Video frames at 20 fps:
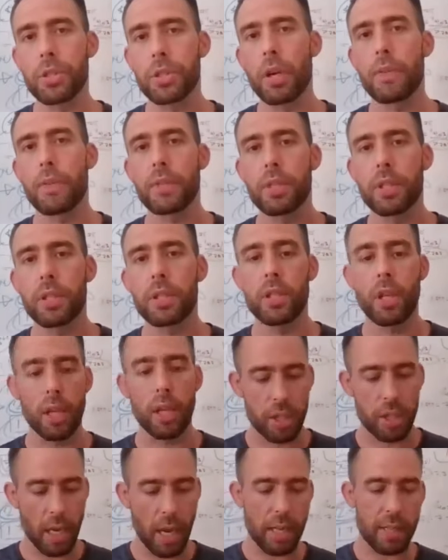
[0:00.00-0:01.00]
services
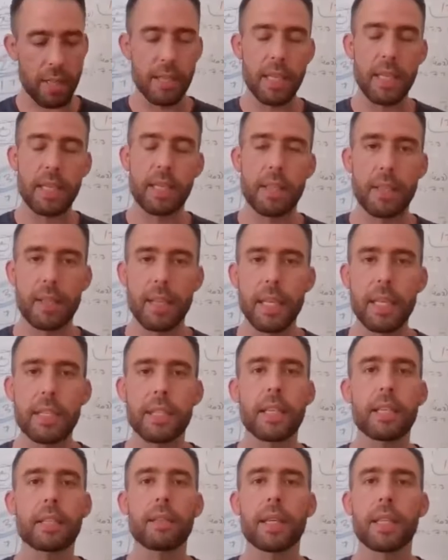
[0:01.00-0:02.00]
such as these
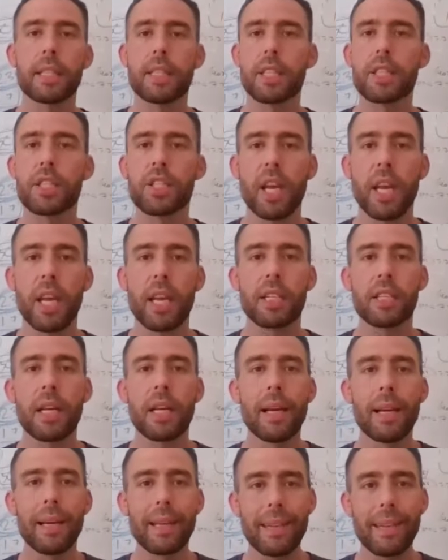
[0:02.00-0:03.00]
decentralized exchange,
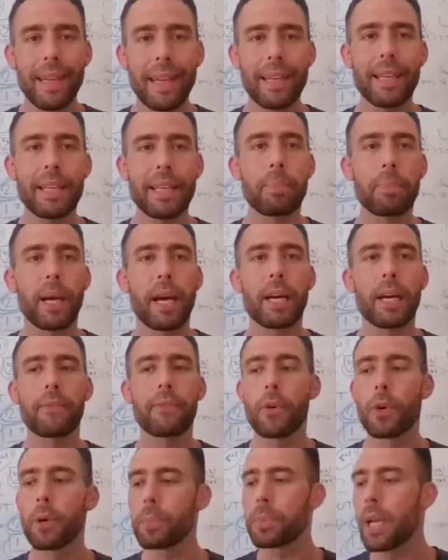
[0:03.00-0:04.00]
lending
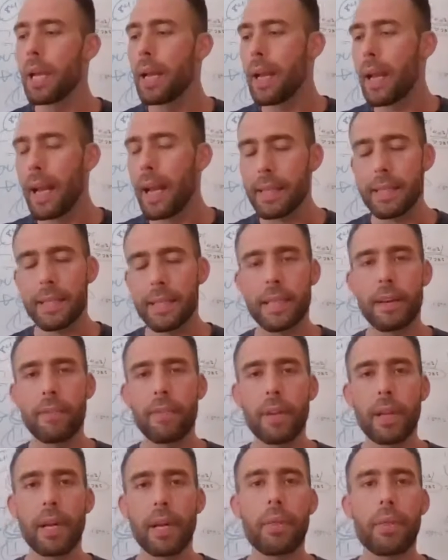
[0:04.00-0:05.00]
platforms, and
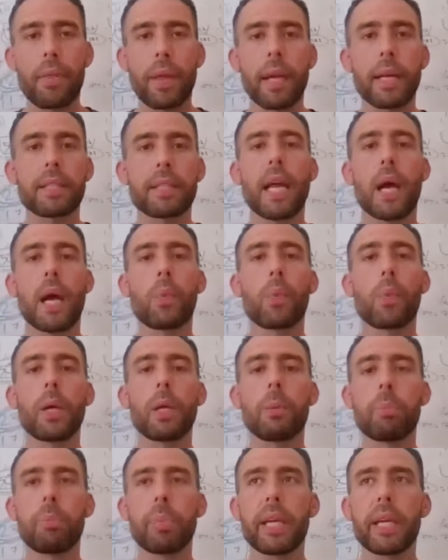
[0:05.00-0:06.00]
several other things that
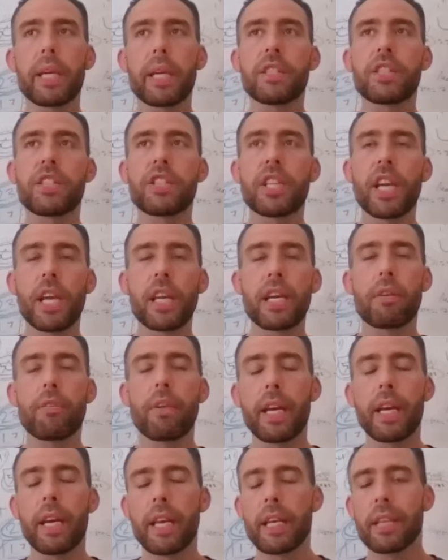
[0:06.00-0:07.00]
will be
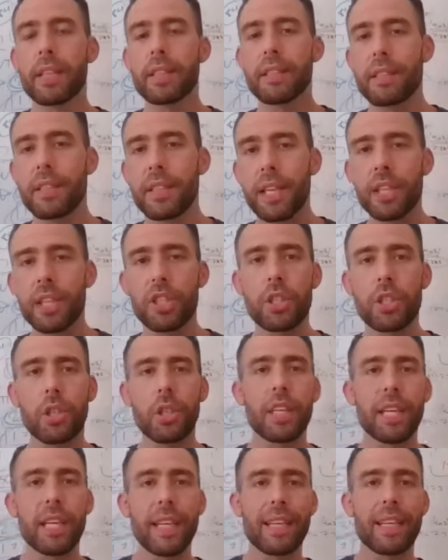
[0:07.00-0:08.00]
generating an
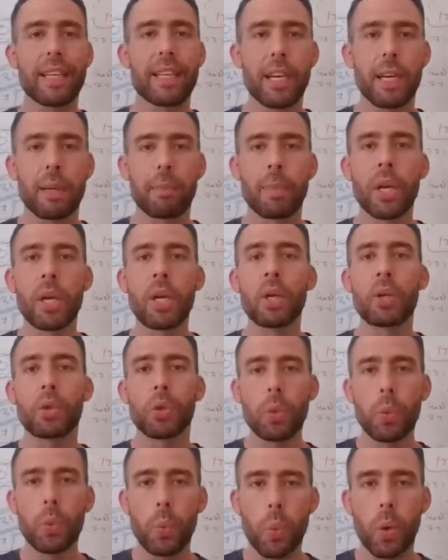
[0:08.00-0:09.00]
additional income
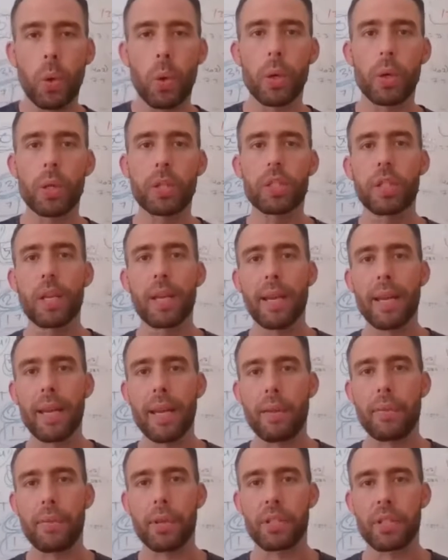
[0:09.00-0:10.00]
towards
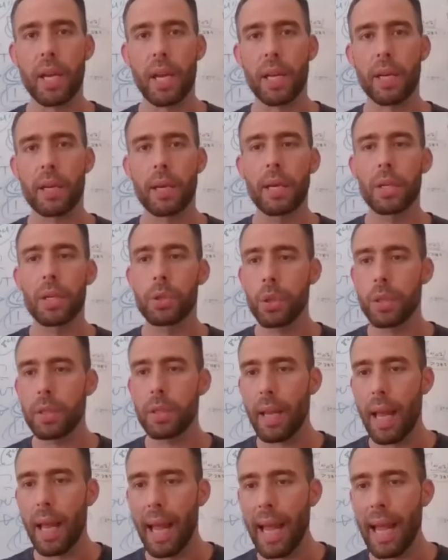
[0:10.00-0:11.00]
EtherChain
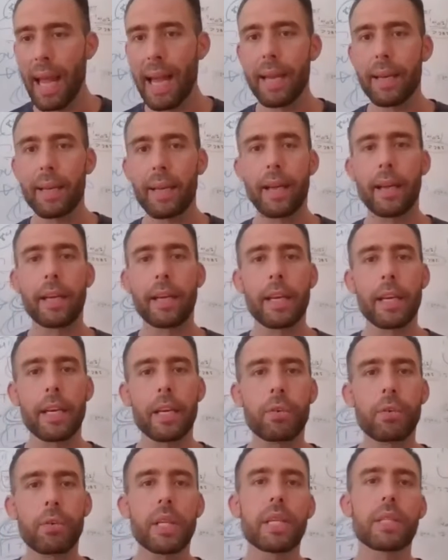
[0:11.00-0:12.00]
to add and
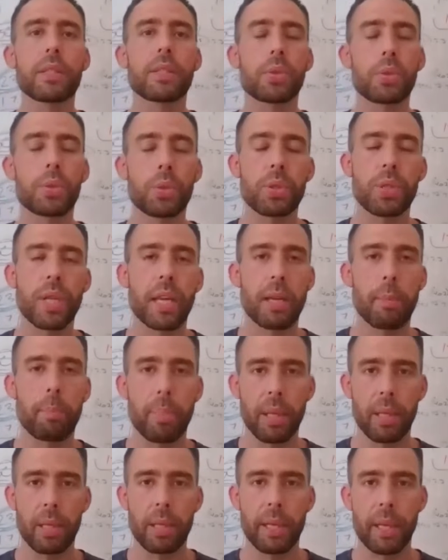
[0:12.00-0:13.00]
increase the
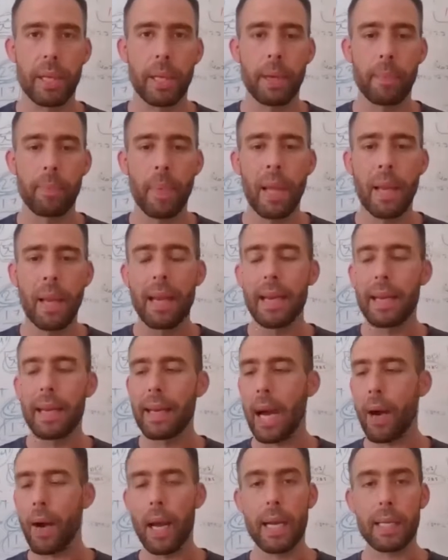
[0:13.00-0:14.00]
sustainability.
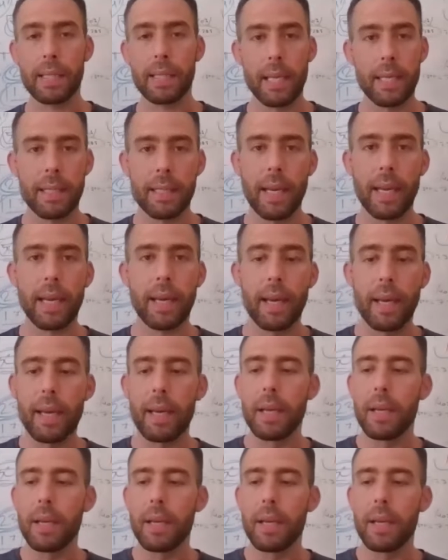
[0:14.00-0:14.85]
Now, as I said,